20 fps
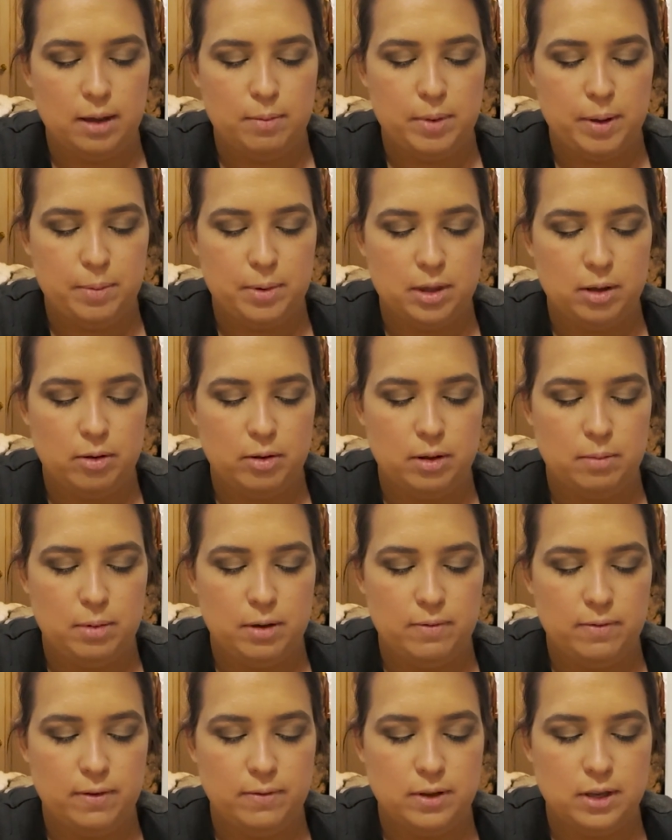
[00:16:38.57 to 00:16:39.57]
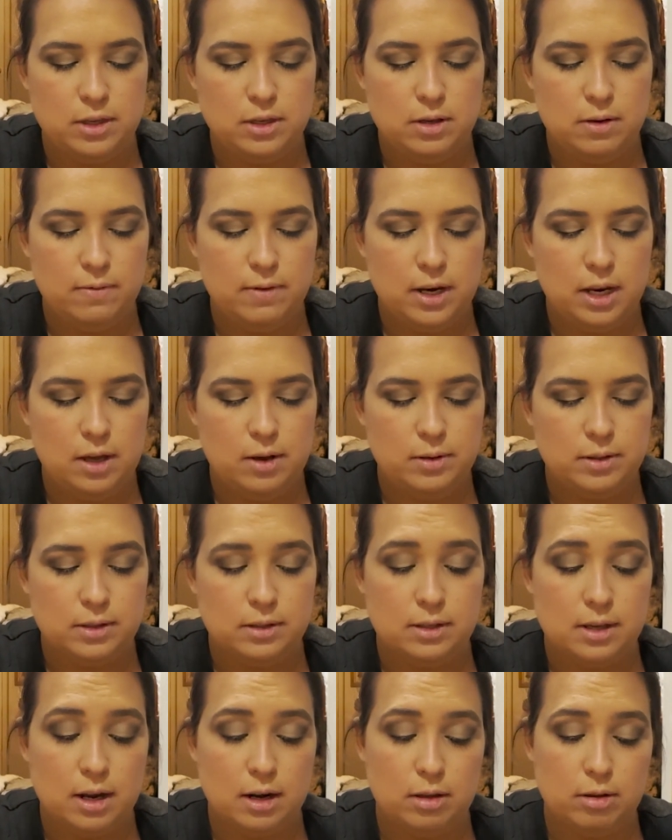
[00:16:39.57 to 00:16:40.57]
Maybe there'll only be 52 videos
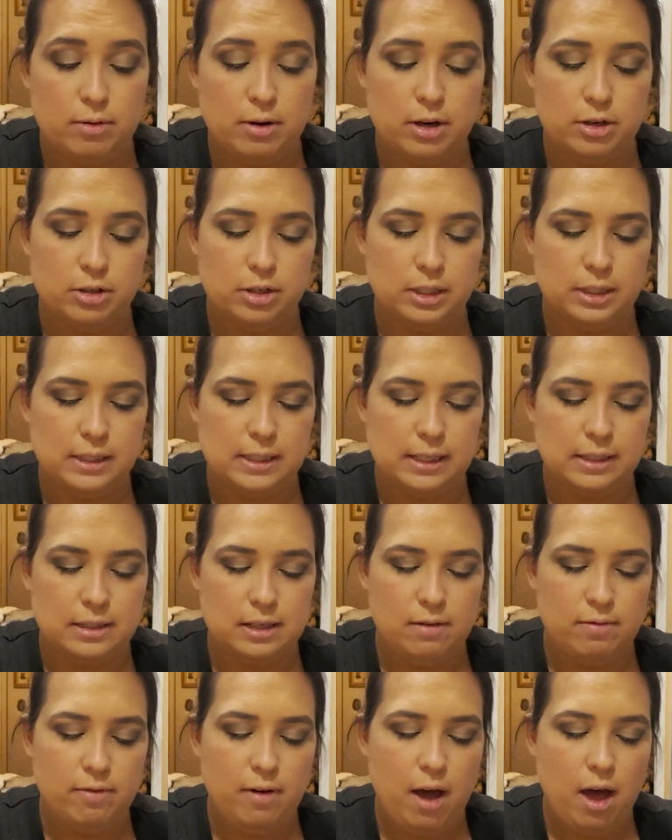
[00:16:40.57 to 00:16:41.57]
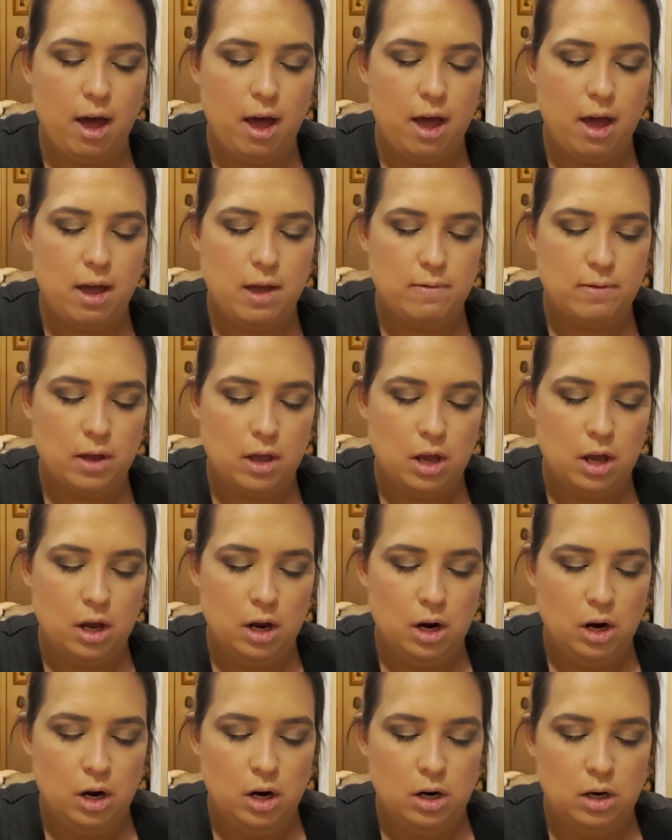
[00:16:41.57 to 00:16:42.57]
instead of 365,
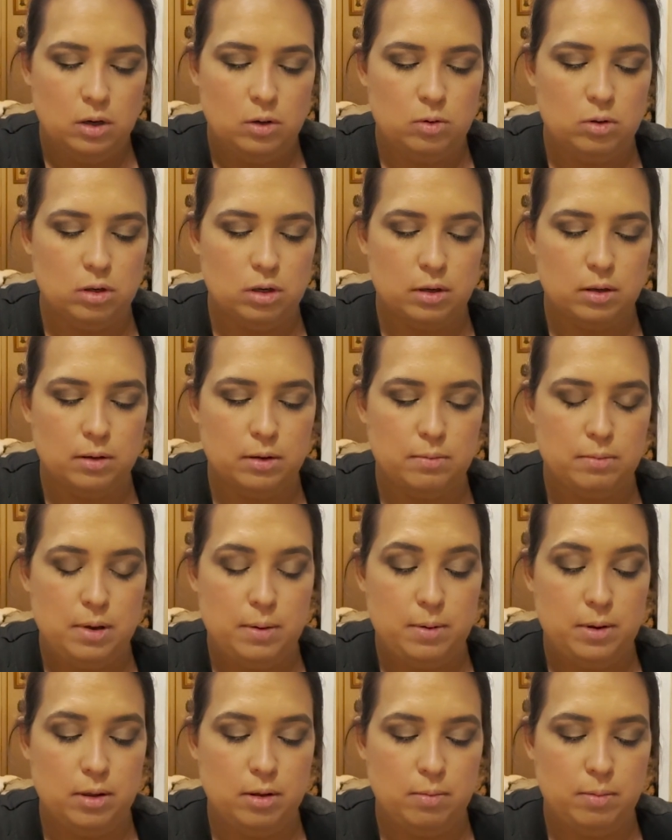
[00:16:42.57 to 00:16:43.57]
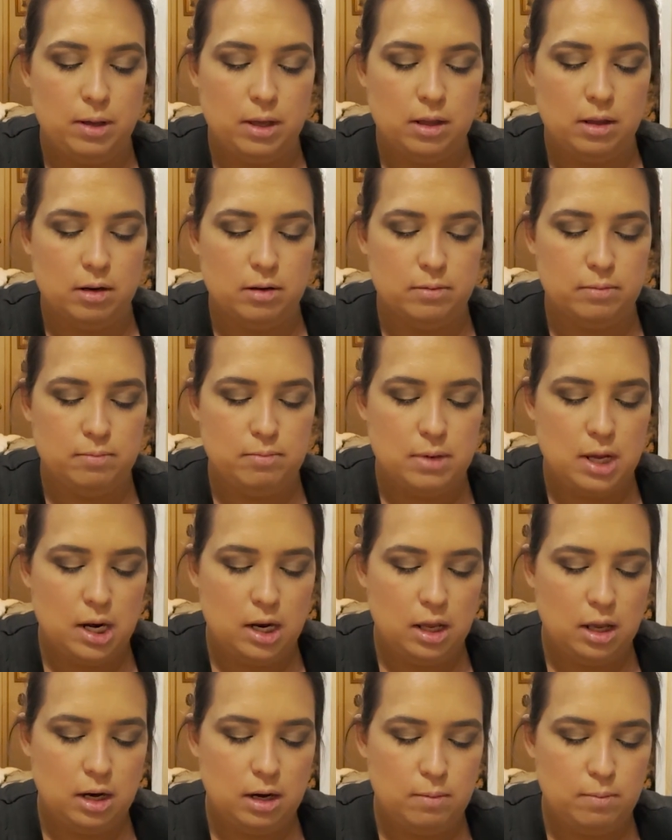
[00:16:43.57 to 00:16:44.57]
or maybe there'll be a little
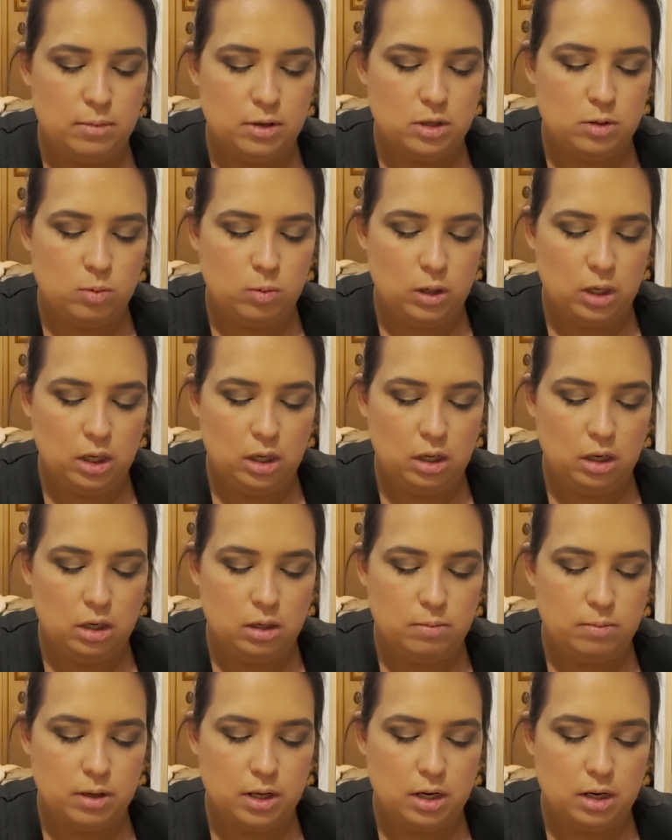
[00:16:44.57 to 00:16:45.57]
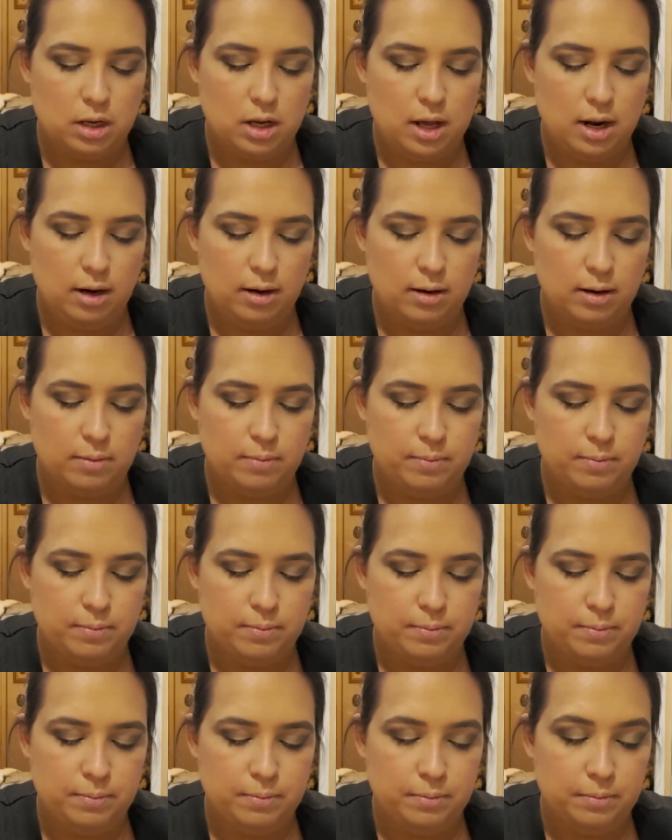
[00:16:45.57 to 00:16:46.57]
median in between, but I don't know.
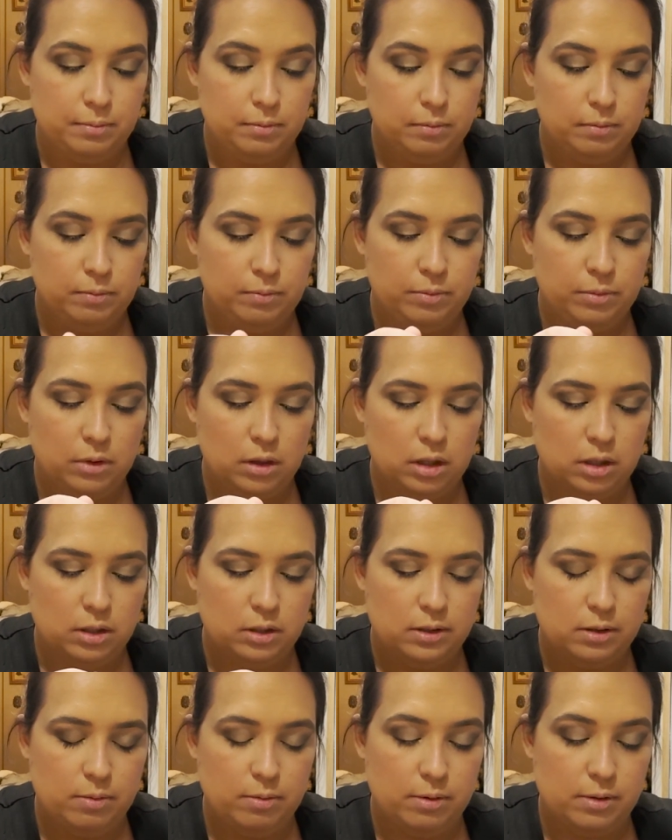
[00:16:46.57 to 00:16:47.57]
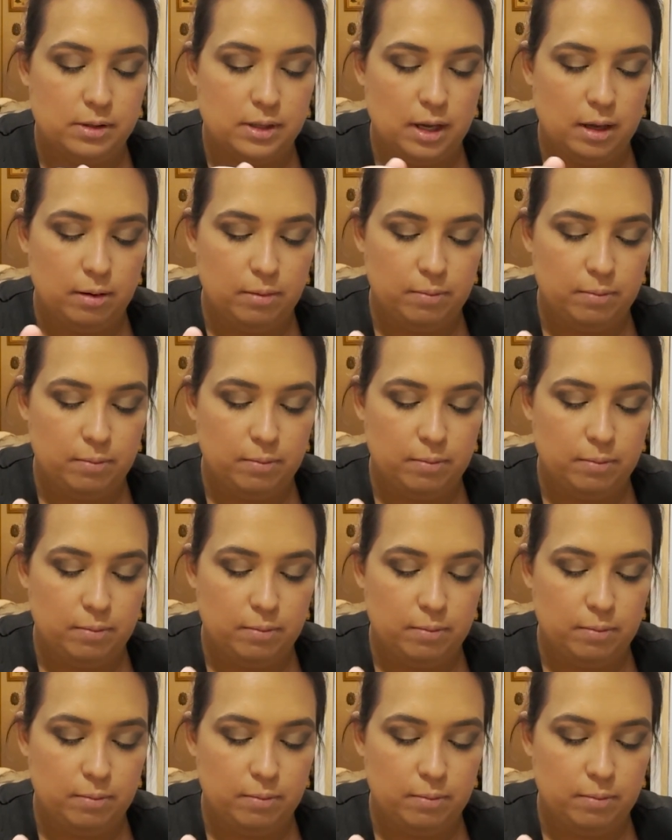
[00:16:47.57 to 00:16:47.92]
So we'll see.